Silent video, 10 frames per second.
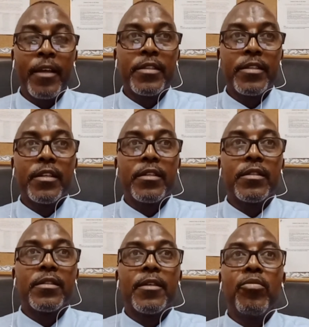seek
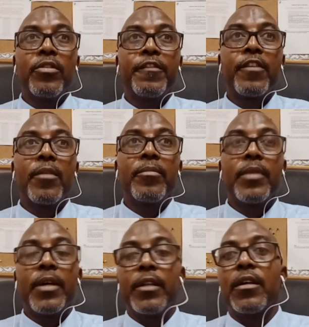support
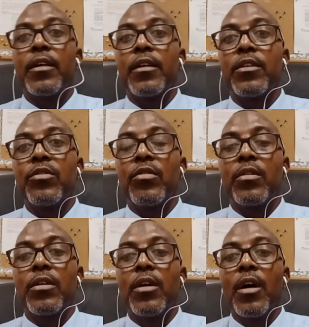from an, you
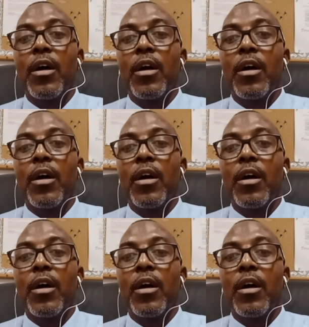know,